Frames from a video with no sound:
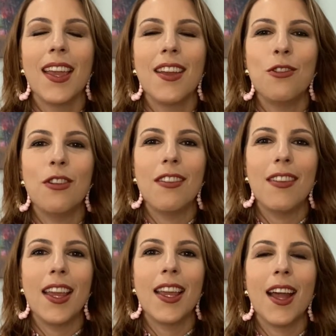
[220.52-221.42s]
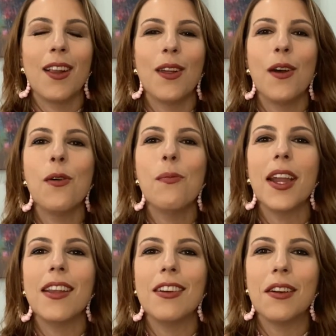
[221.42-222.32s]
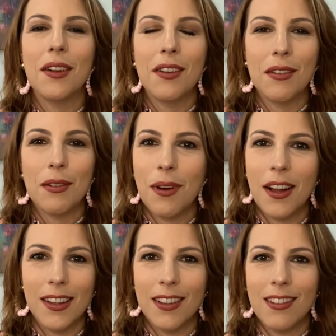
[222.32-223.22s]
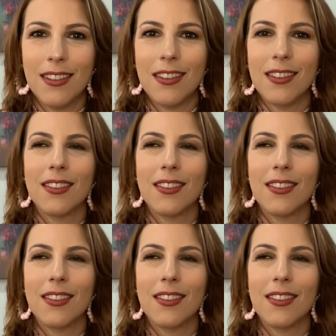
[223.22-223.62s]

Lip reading: She's saying, "Hello, my dearest ones.